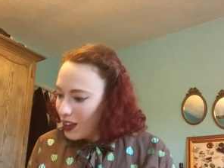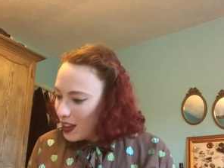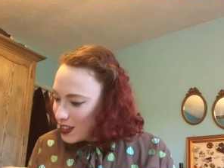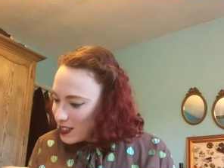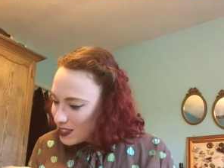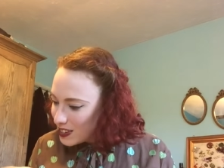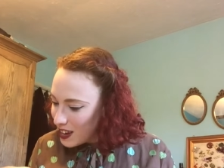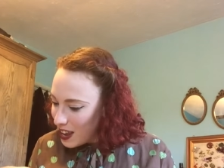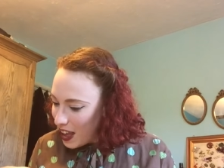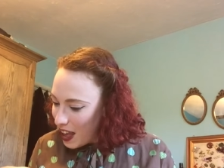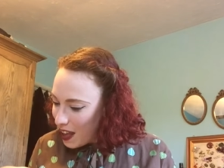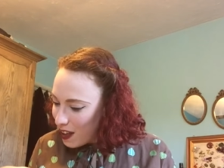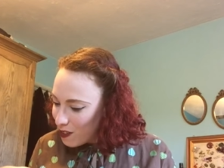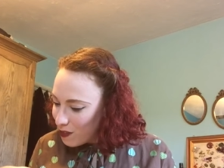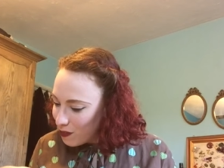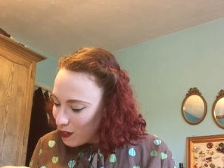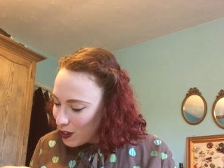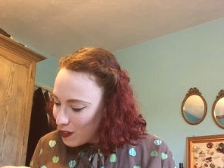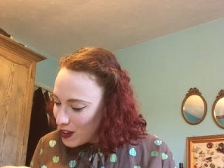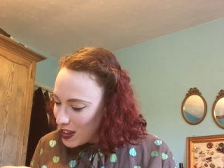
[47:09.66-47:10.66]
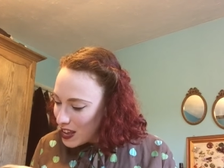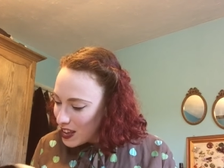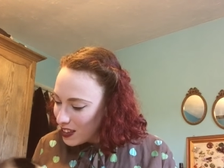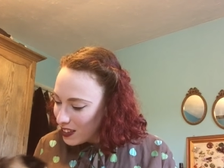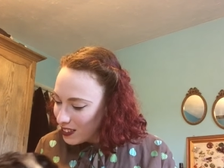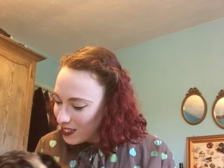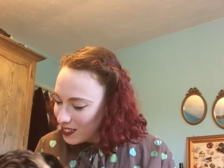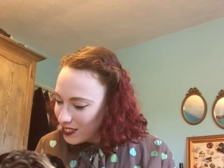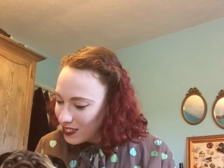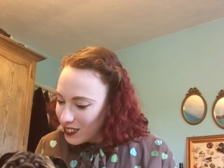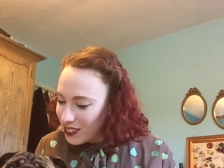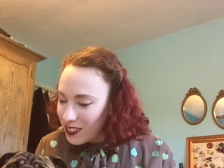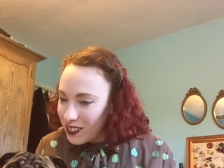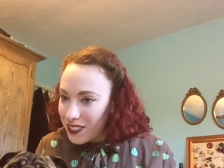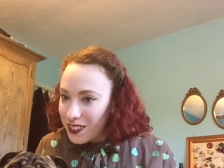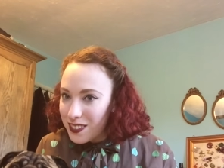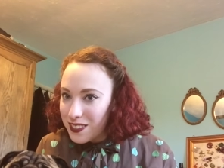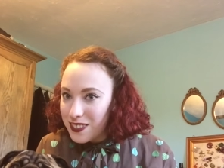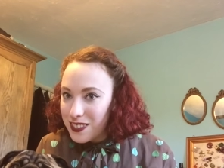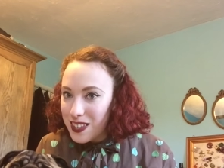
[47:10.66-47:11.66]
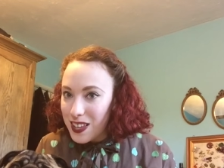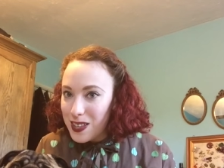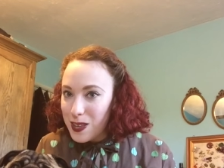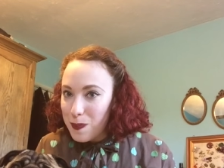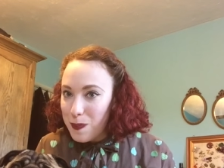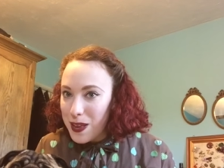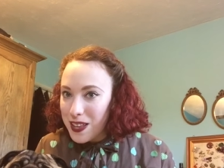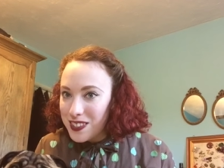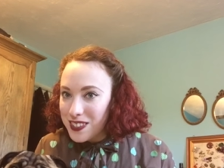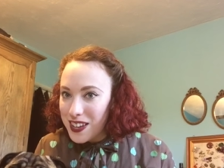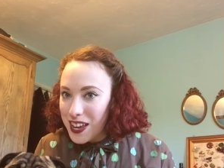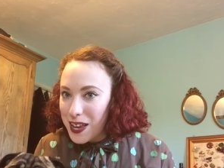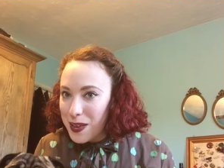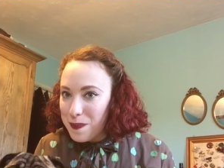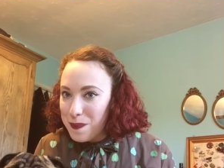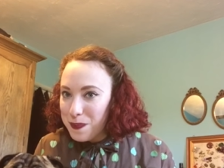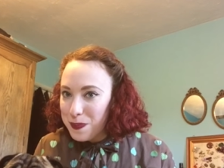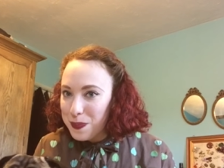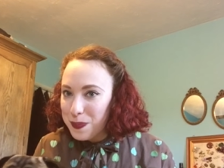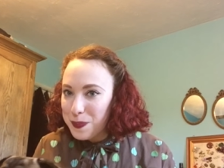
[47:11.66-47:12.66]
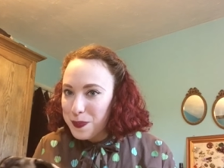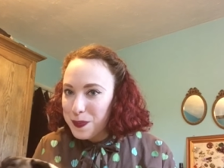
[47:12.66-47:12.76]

Isn't it? Rolly. Is that the best name?